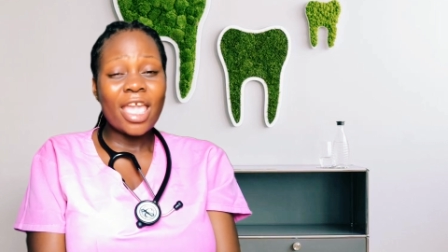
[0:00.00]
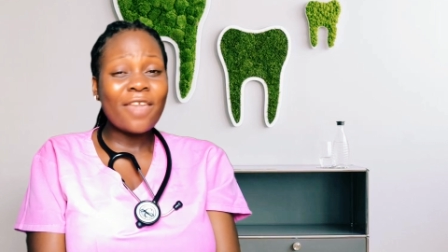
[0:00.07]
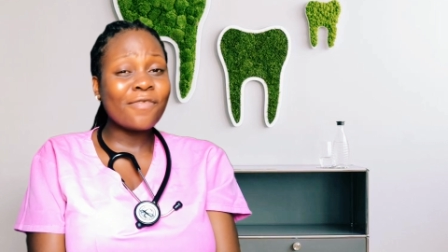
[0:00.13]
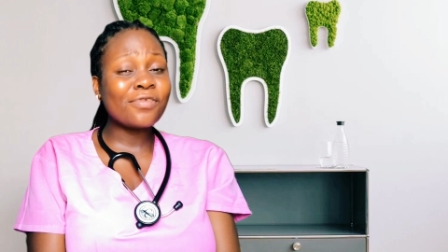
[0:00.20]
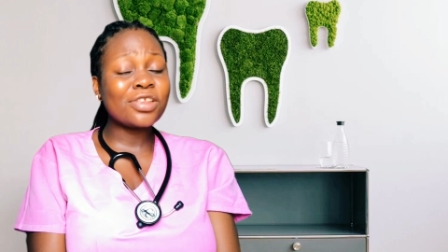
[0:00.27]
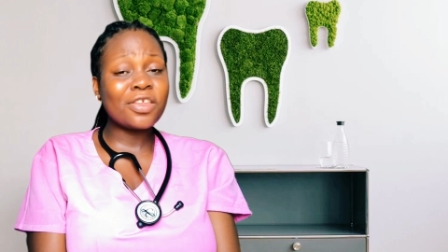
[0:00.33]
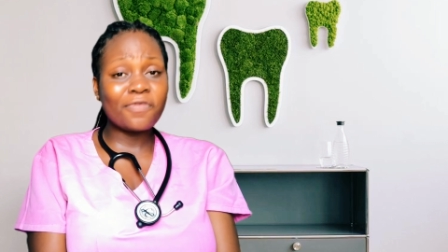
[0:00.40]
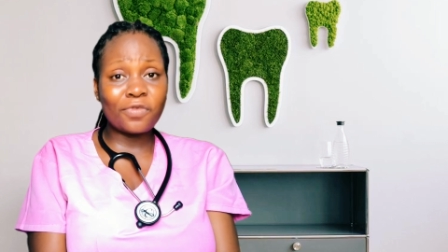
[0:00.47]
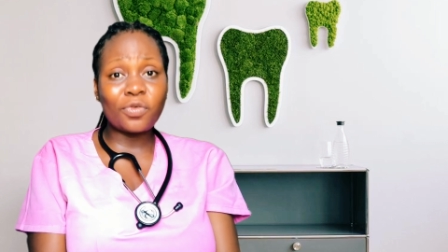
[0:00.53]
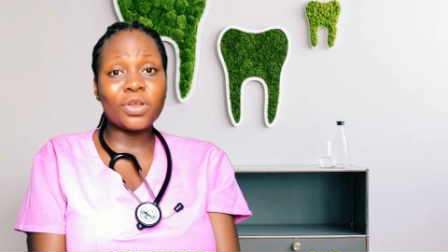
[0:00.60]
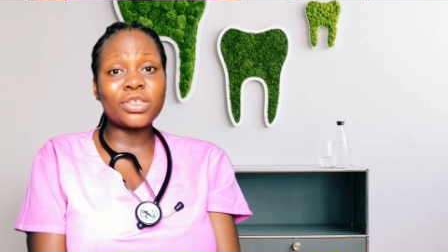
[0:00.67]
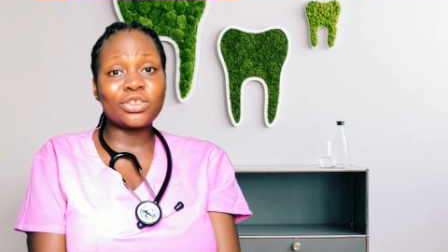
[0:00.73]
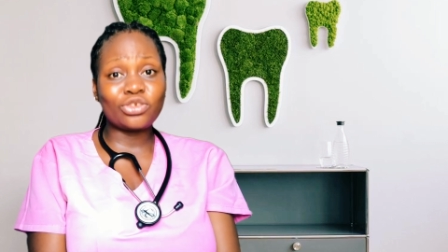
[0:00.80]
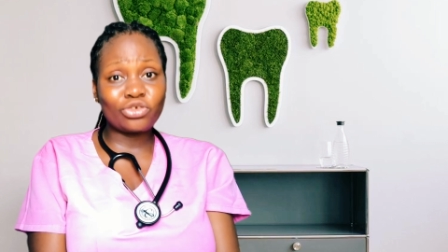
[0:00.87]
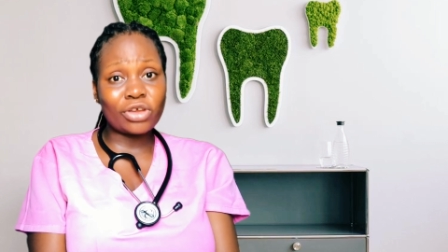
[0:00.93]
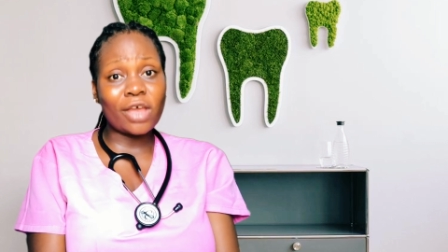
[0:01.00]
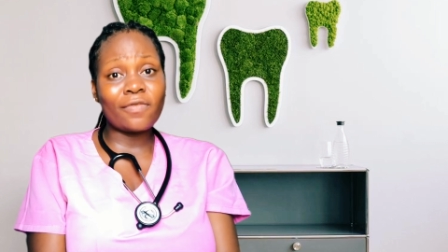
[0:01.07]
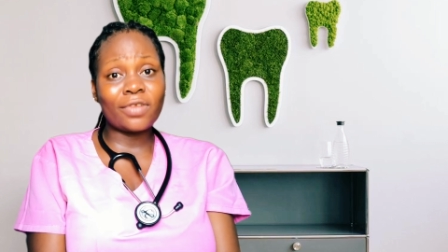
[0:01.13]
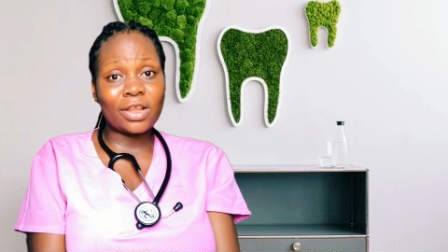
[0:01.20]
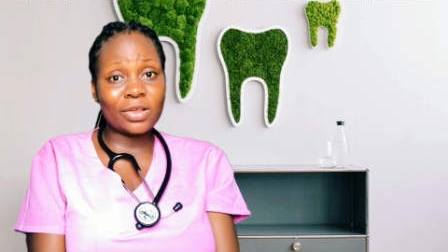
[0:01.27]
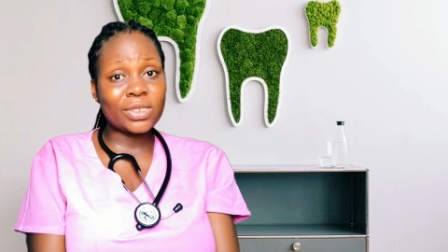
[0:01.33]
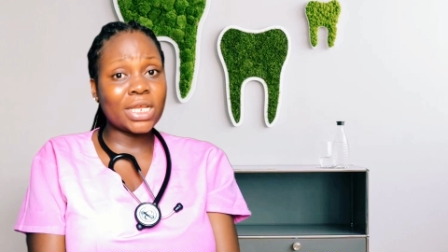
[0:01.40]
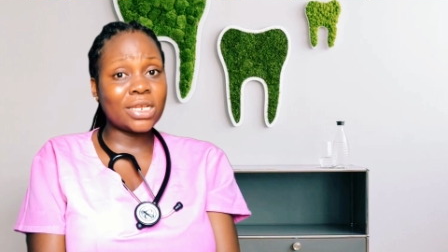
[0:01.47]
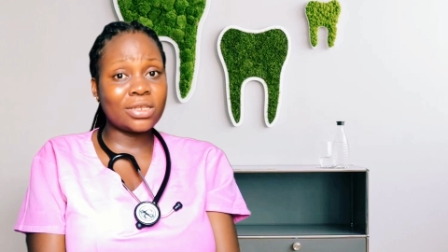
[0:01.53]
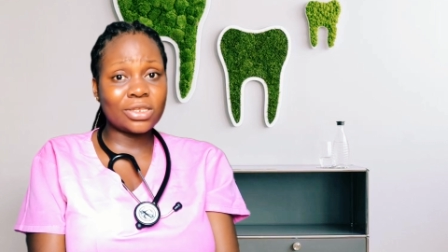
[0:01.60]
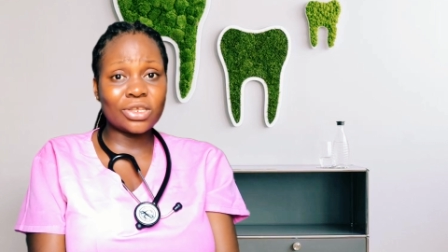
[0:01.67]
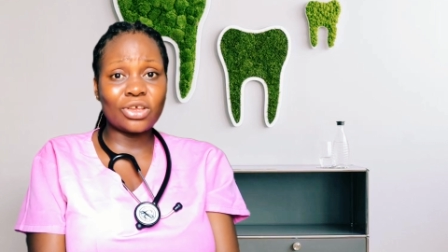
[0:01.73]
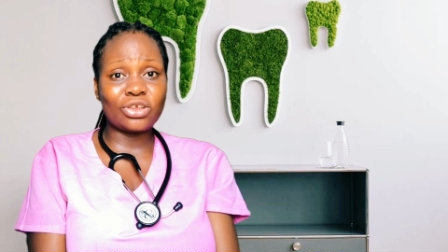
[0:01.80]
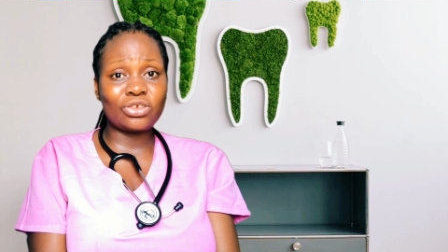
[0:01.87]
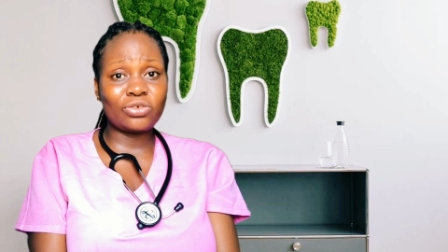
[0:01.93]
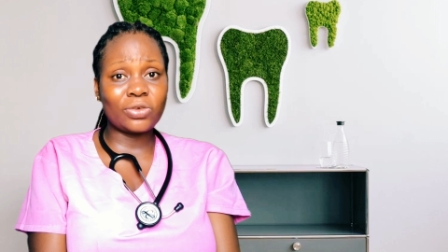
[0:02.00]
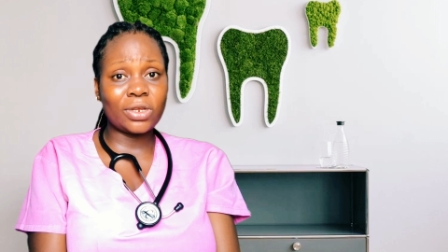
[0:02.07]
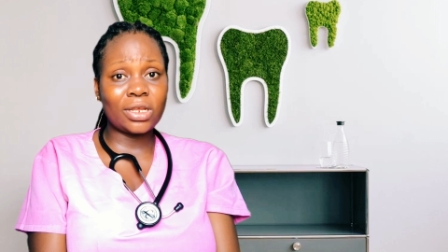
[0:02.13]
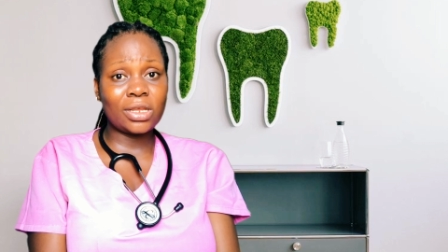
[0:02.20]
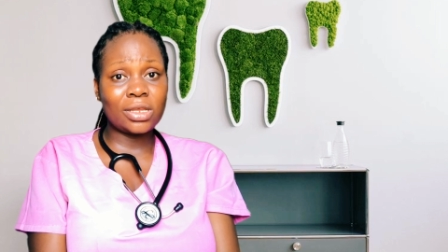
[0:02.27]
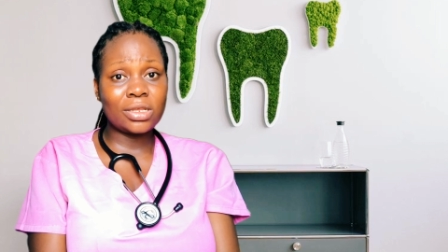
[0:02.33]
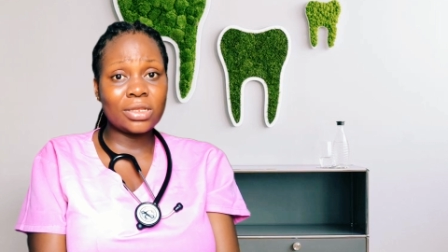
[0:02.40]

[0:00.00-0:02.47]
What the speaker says: Even if you want to travel outside this country